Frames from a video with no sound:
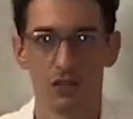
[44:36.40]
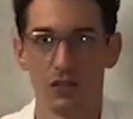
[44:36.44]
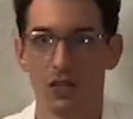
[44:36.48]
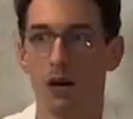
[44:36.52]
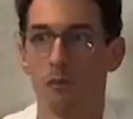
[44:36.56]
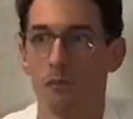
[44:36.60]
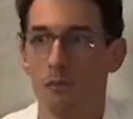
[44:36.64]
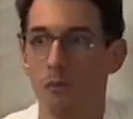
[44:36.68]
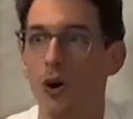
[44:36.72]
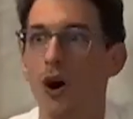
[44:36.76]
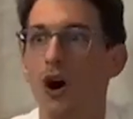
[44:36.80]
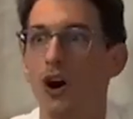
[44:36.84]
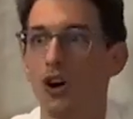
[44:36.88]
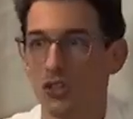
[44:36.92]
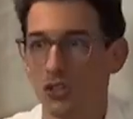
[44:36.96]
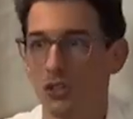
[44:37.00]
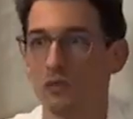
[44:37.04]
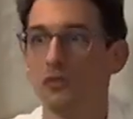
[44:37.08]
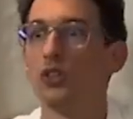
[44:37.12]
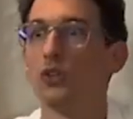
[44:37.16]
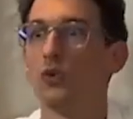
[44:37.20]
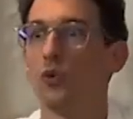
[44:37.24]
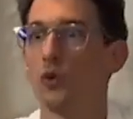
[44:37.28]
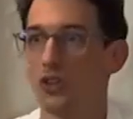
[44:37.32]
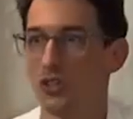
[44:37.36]
I'm part of
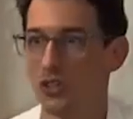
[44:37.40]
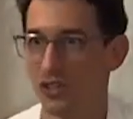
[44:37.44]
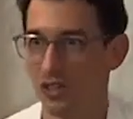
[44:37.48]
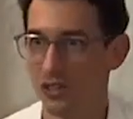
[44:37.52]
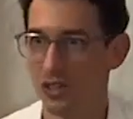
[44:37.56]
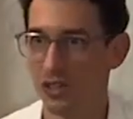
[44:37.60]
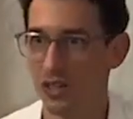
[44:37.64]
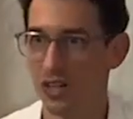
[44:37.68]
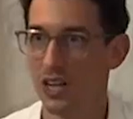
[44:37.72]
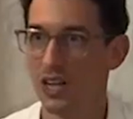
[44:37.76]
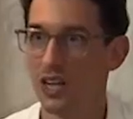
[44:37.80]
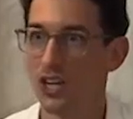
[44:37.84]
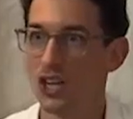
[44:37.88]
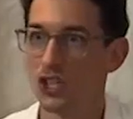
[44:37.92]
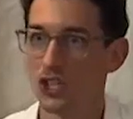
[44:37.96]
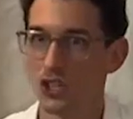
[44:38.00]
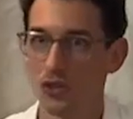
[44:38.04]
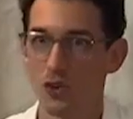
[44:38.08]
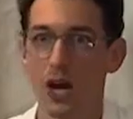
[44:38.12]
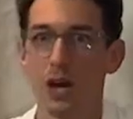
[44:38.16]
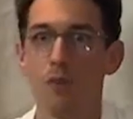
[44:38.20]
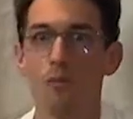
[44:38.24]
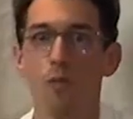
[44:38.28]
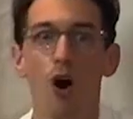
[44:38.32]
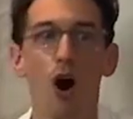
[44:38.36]
the order.
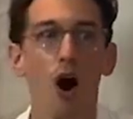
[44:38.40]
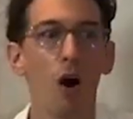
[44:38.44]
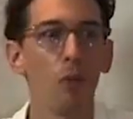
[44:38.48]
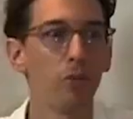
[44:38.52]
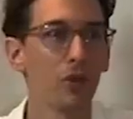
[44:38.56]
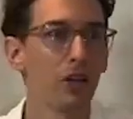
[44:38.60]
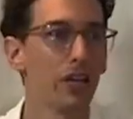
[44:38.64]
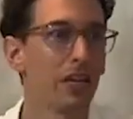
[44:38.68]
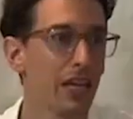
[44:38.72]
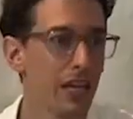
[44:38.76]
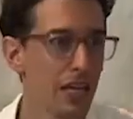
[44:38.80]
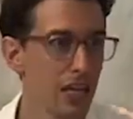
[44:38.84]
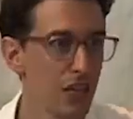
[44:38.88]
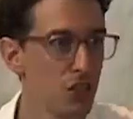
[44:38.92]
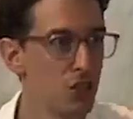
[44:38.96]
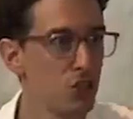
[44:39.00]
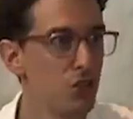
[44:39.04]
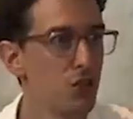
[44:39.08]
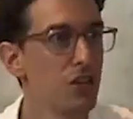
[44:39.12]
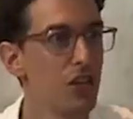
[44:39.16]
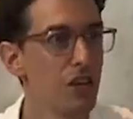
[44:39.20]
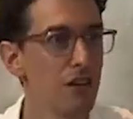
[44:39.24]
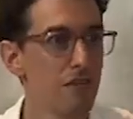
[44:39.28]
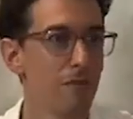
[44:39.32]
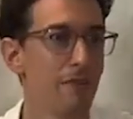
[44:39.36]
So I'm obligated
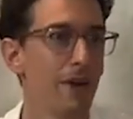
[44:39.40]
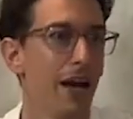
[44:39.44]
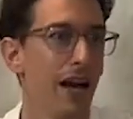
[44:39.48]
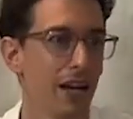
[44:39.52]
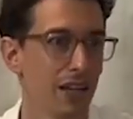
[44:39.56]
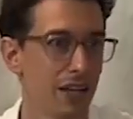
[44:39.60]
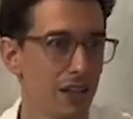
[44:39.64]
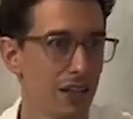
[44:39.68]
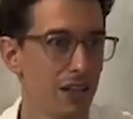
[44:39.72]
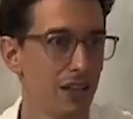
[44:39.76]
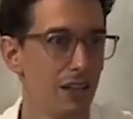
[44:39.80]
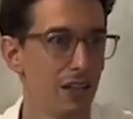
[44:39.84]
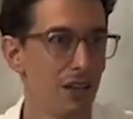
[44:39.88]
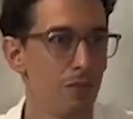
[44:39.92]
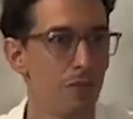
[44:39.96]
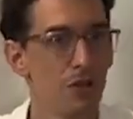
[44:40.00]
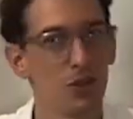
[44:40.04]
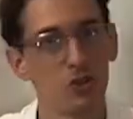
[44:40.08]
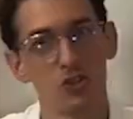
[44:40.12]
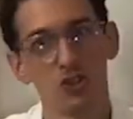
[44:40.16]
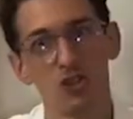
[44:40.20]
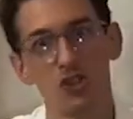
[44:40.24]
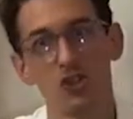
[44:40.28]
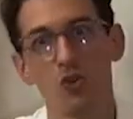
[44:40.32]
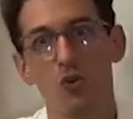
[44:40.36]
to give back
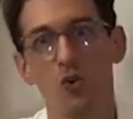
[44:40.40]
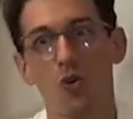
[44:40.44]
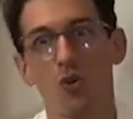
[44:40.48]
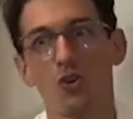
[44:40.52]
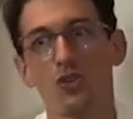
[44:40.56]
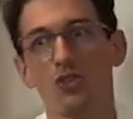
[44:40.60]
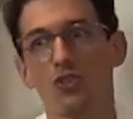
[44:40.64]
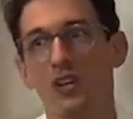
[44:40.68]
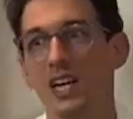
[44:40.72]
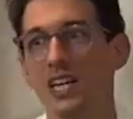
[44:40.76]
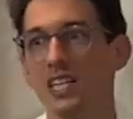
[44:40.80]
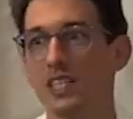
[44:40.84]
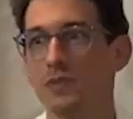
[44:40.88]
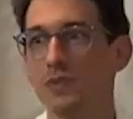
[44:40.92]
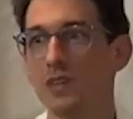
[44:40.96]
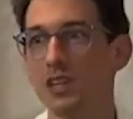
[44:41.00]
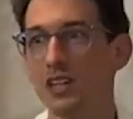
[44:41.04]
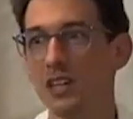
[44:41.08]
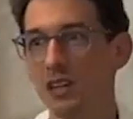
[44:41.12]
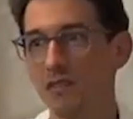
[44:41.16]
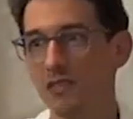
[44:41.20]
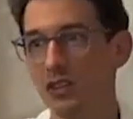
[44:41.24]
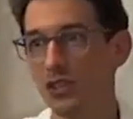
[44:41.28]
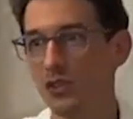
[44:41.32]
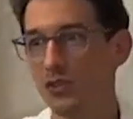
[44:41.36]
because the order has been
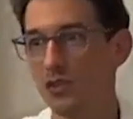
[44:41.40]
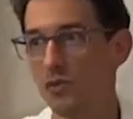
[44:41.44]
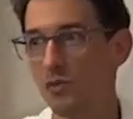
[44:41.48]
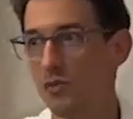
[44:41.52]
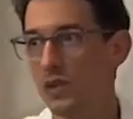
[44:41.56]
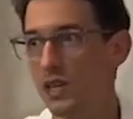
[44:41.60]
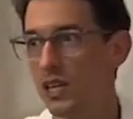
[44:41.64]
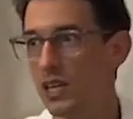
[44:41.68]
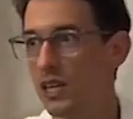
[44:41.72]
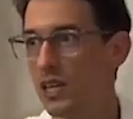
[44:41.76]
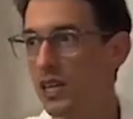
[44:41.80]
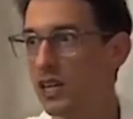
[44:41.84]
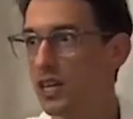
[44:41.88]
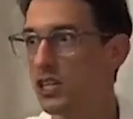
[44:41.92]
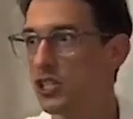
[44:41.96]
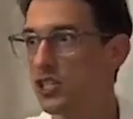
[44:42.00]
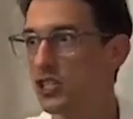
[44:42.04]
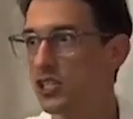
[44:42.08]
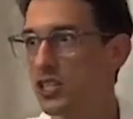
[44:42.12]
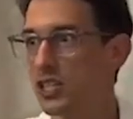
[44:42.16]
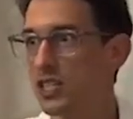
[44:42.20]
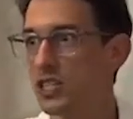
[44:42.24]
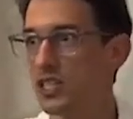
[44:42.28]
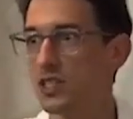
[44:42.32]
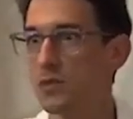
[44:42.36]
given to me
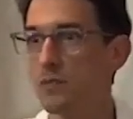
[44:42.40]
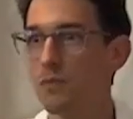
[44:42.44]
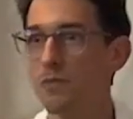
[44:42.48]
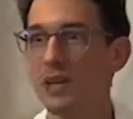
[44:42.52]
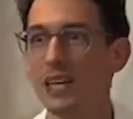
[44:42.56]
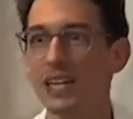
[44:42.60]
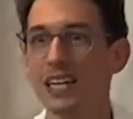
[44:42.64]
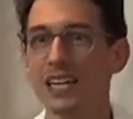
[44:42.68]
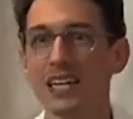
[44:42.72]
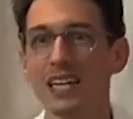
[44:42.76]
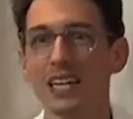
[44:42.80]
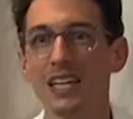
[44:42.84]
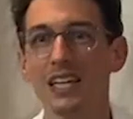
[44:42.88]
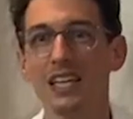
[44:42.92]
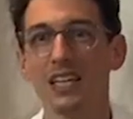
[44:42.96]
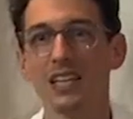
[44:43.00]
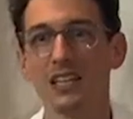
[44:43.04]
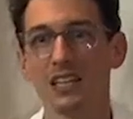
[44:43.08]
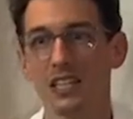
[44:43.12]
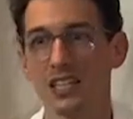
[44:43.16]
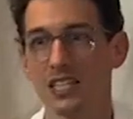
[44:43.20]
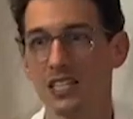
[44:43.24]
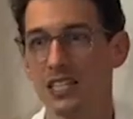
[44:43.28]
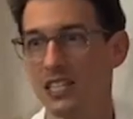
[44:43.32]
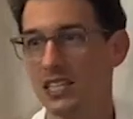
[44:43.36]
since
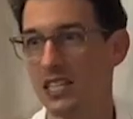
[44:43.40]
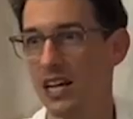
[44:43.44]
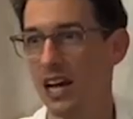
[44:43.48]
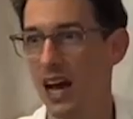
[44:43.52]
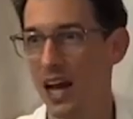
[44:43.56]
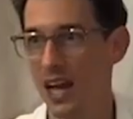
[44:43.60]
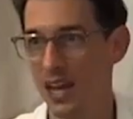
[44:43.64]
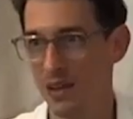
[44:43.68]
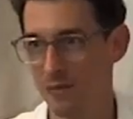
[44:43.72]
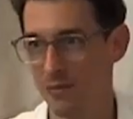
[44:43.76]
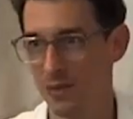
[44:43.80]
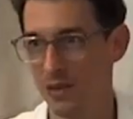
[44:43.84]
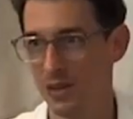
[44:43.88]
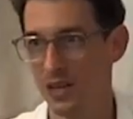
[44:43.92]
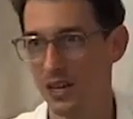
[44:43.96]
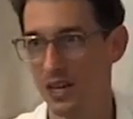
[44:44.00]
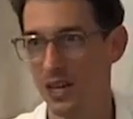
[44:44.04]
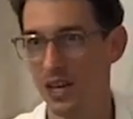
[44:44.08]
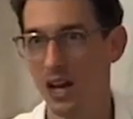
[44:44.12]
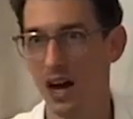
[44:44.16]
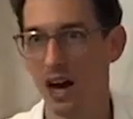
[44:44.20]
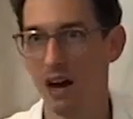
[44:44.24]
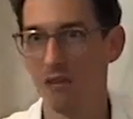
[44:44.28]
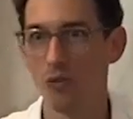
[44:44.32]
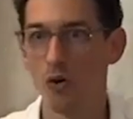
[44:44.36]
beginningless time.
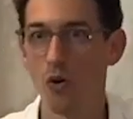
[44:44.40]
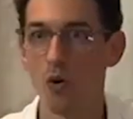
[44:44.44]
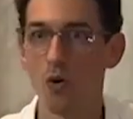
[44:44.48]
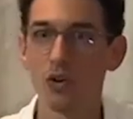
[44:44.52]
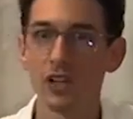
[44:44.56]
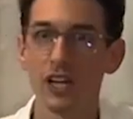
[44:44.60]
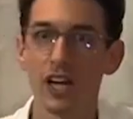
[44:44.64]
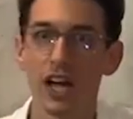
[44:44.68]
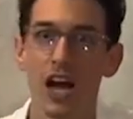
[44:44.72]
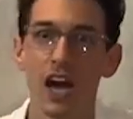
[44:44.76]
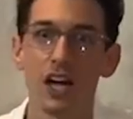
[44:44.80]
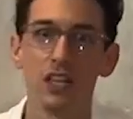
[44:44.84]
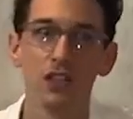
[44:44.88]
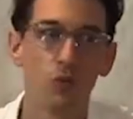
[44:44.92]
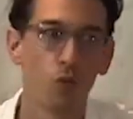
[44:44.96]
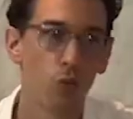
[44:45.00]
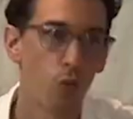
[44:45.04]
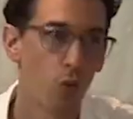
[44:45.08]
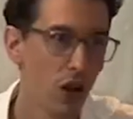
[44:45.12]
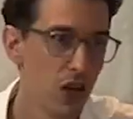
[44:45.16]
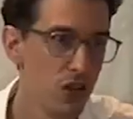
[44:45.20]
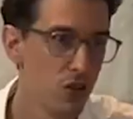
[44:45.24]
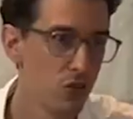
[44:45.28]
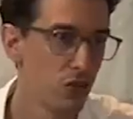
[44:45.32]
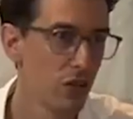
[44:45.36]
I've only had
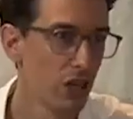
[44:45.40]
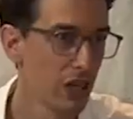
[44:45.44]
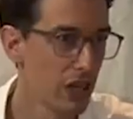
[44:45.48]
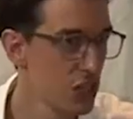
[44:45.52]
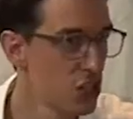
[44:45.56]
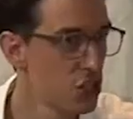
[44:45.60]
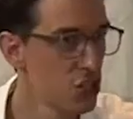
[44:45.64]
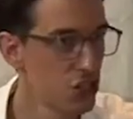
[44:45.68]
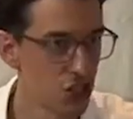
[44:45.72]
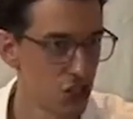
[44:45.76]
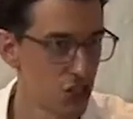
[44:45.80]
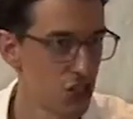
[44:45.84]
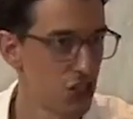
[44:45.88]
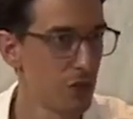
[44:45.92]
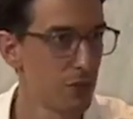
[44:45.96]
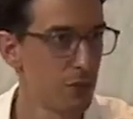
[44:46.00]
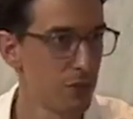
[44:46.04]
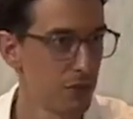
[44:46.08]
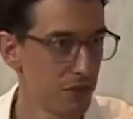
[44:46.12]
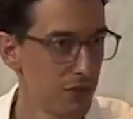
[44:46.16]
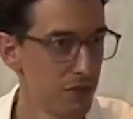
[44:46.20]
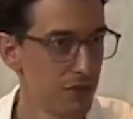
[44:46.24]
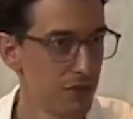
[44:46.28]
one relationship.